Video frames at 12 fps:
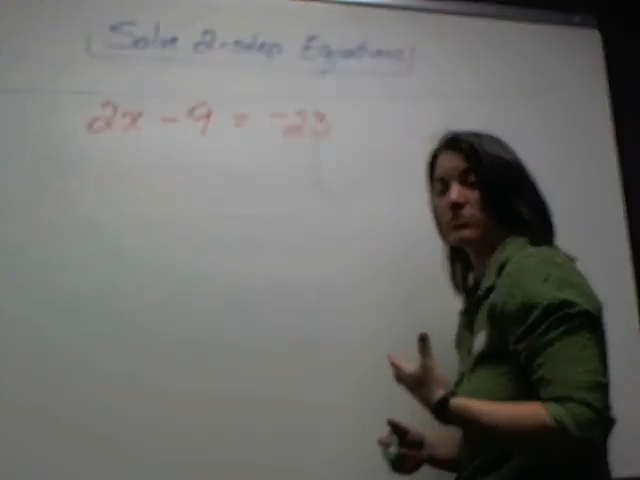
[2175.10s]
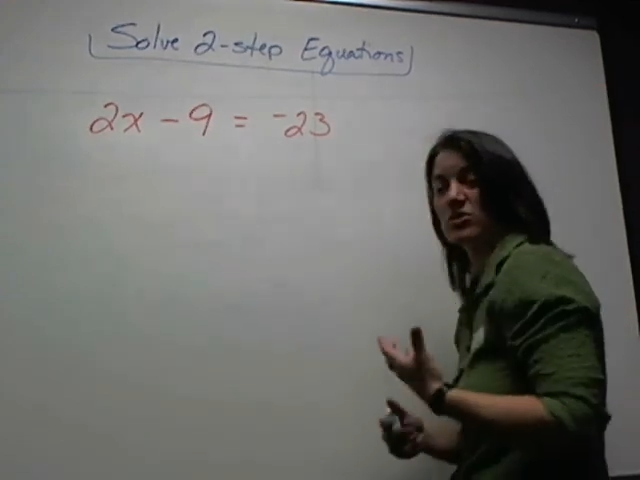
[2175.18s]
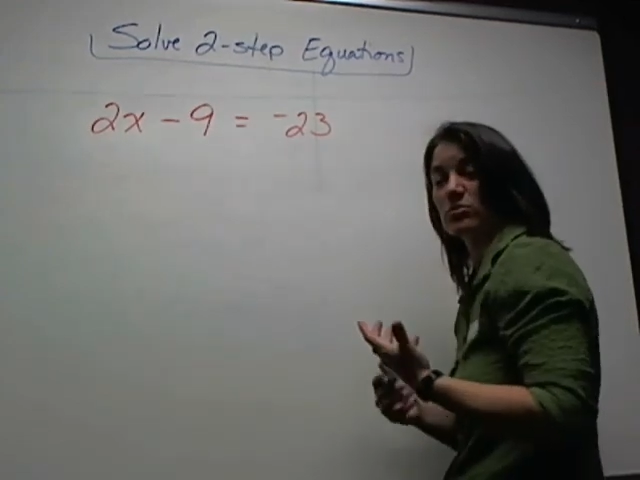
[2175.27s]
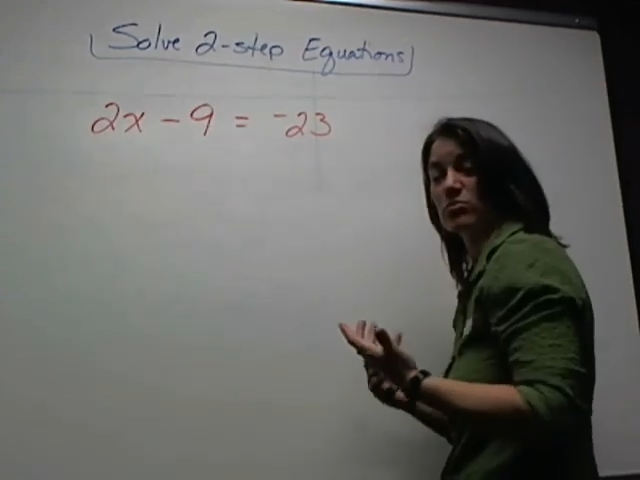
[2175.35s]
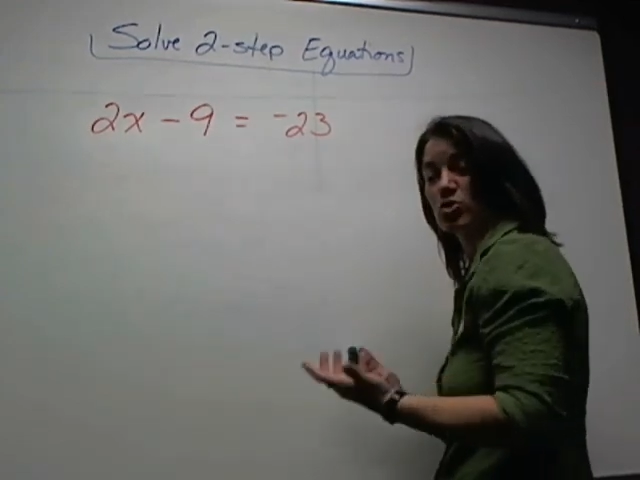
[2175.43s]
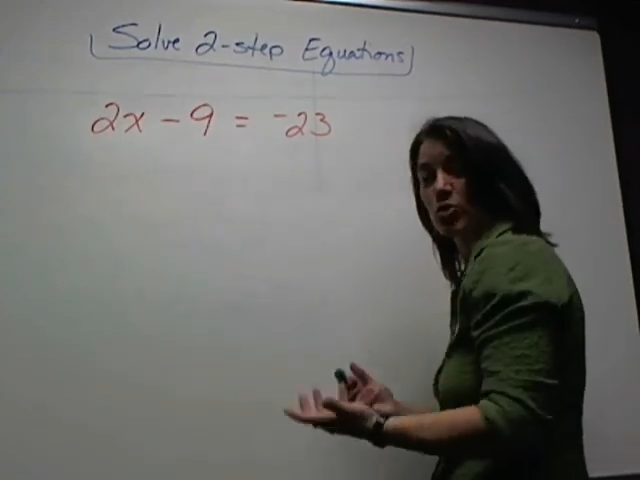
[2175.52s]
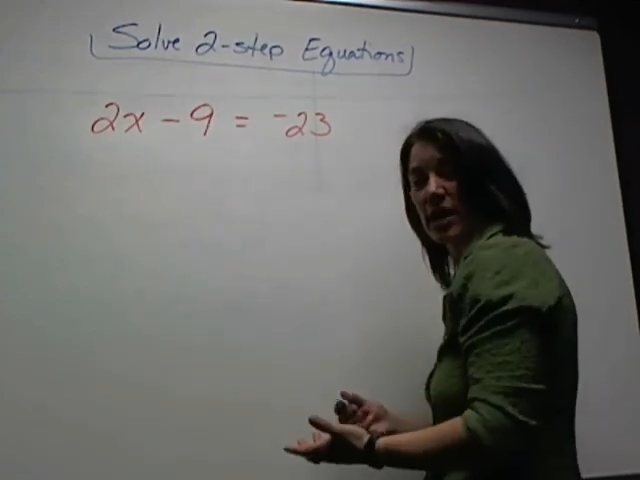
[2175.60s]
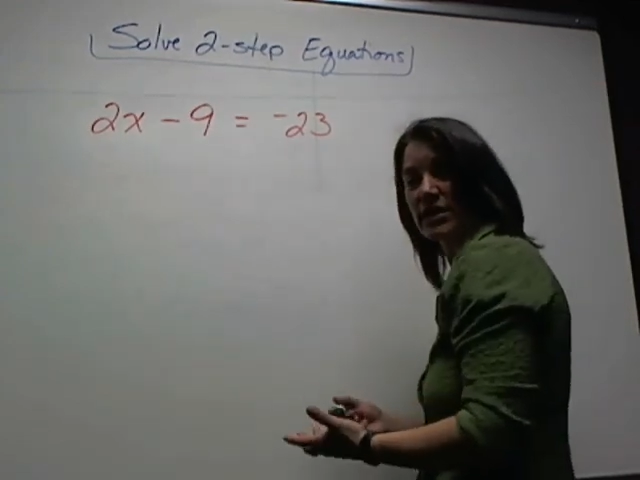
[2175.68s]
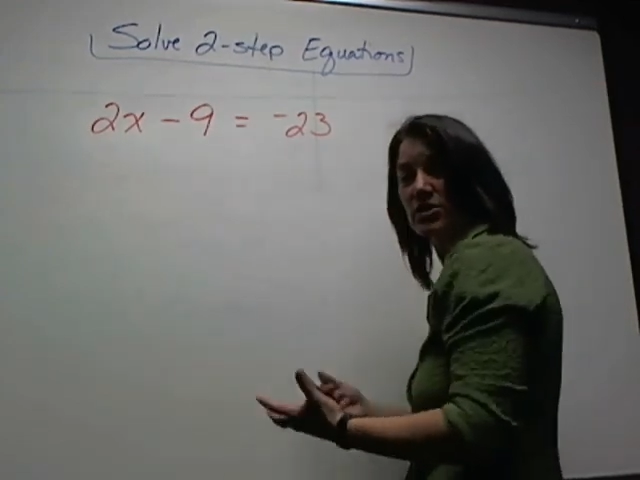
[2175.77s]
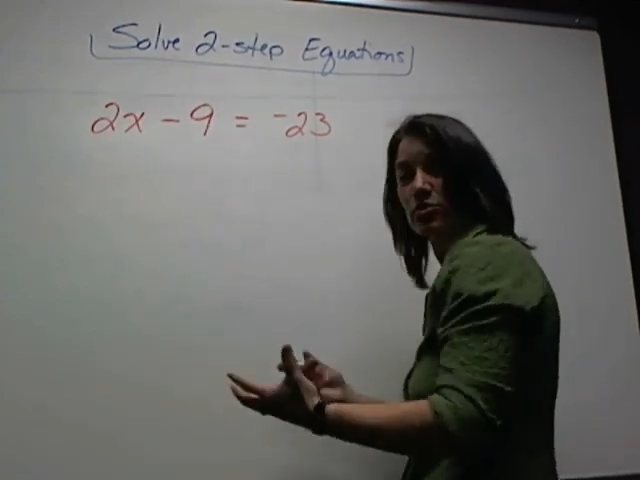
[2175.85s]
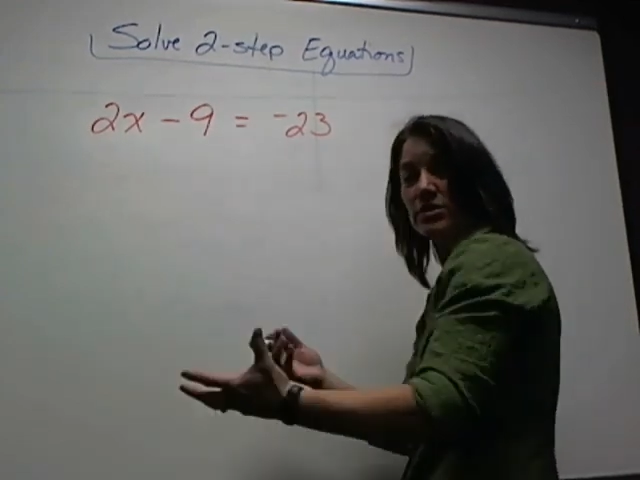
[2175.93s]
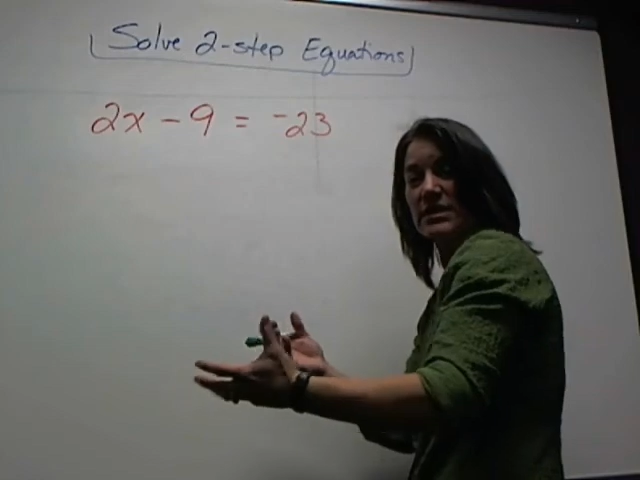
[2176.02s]
out
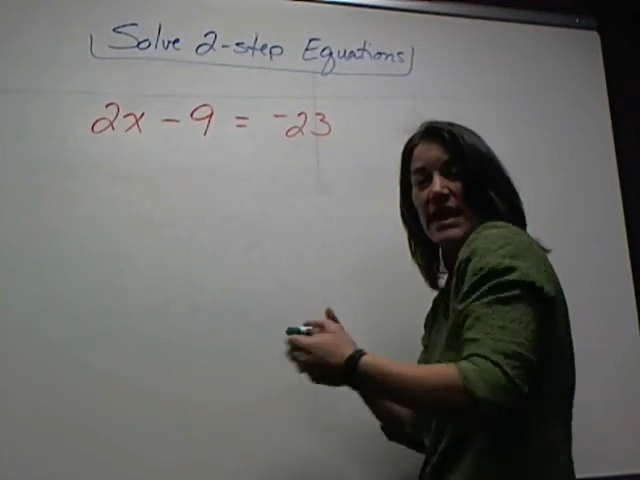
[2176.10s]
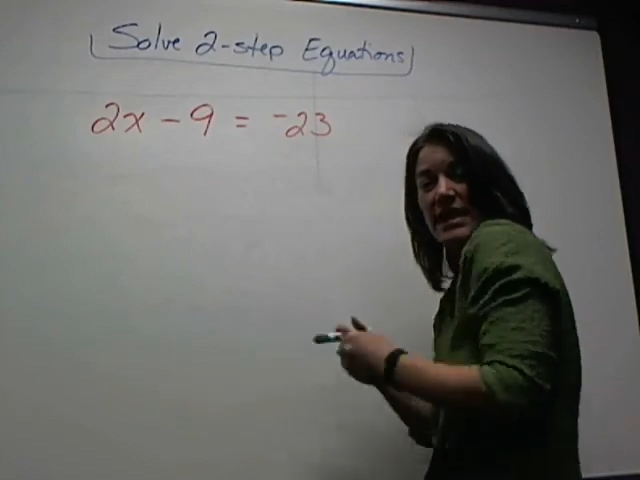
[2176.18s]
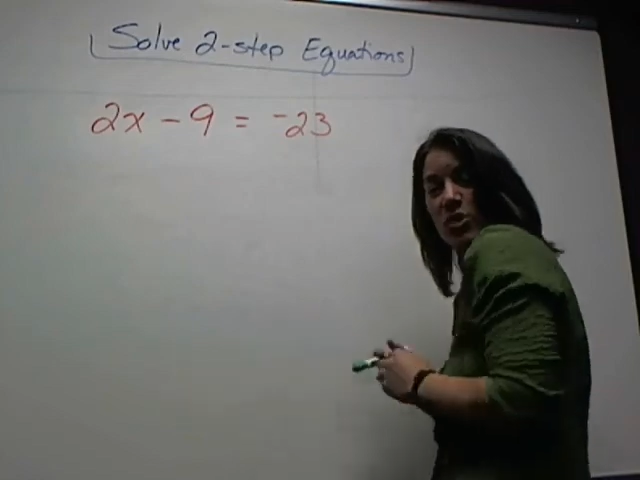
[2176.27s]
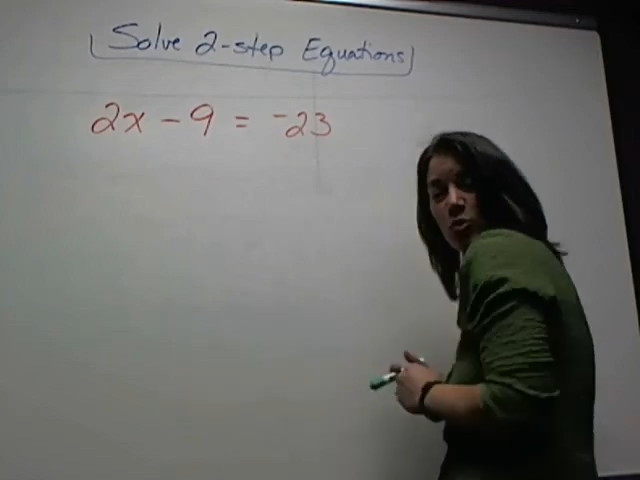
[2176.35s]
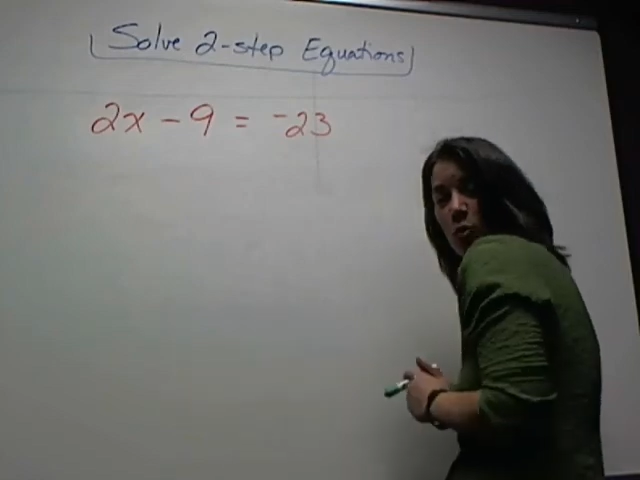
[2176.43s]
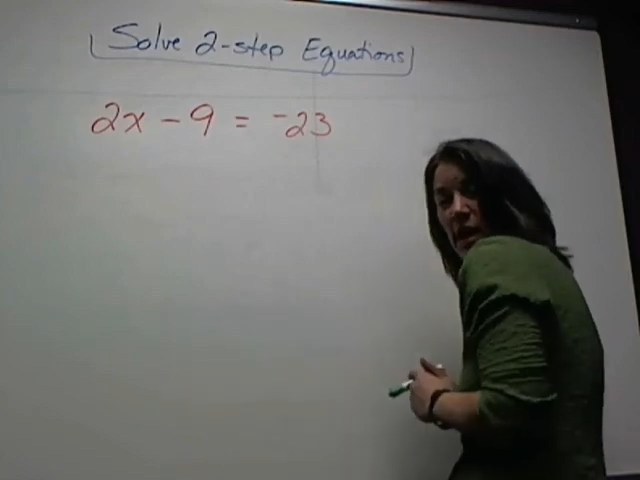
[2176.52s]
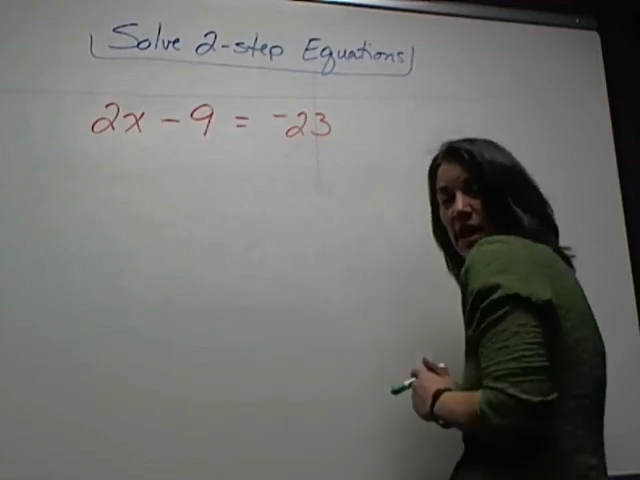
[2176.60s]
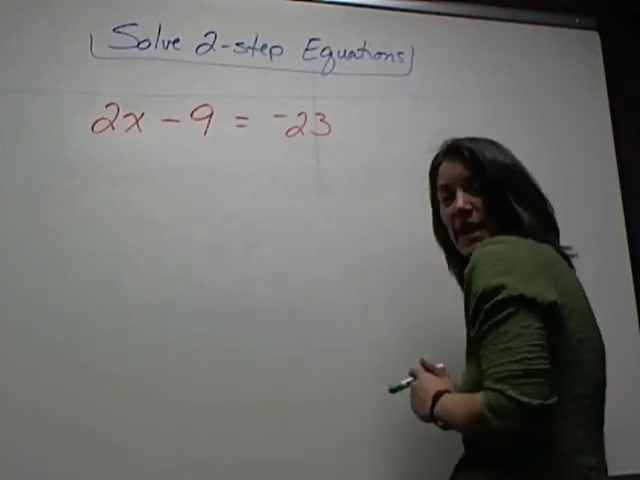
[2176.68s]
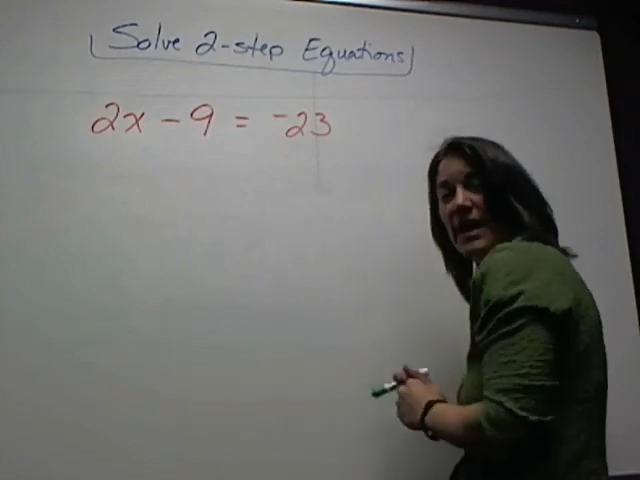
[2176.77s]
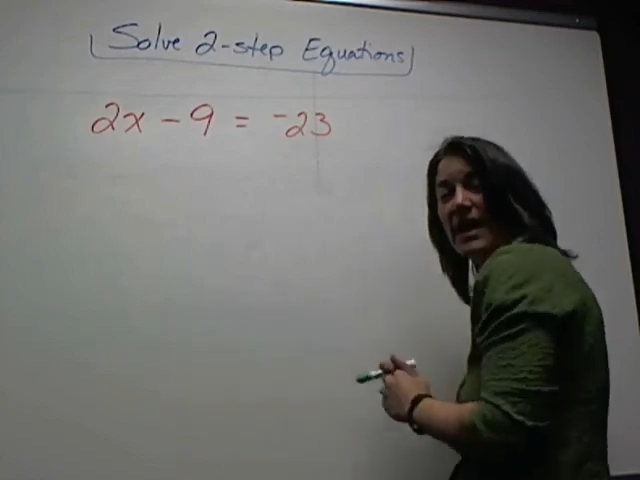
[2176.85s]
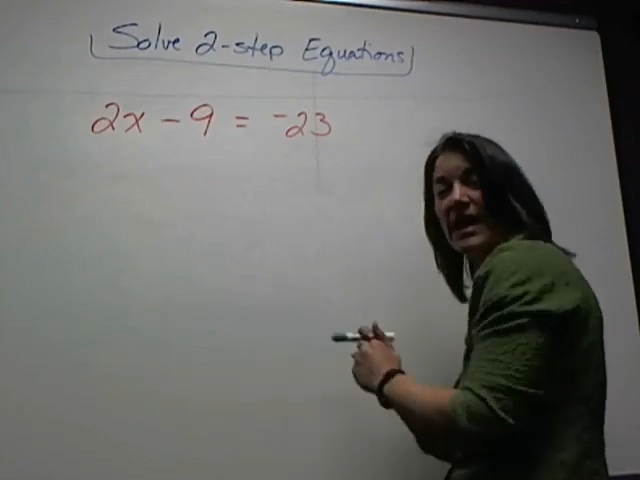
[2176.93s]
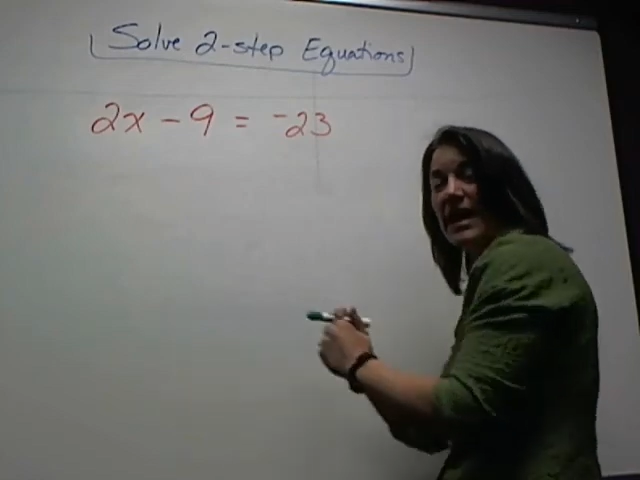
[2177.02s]
subtracting or taking
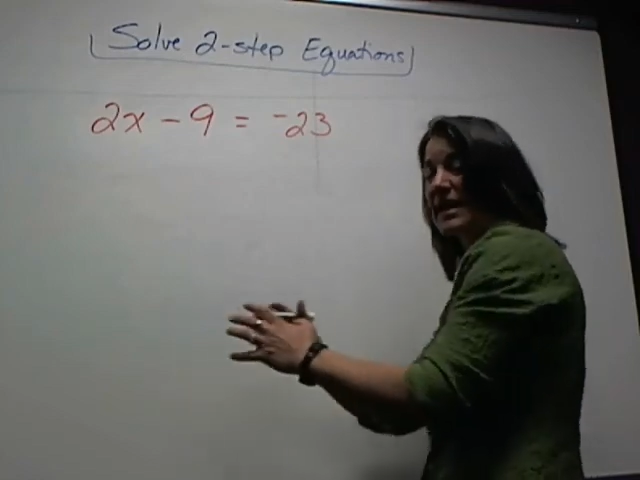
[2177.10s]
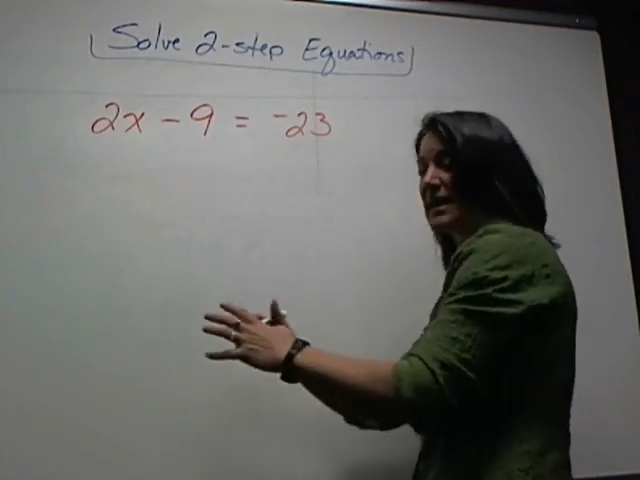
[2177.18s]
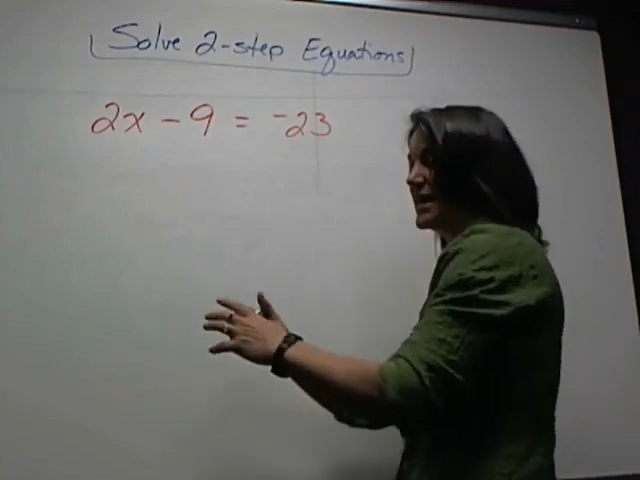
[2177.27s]
away, I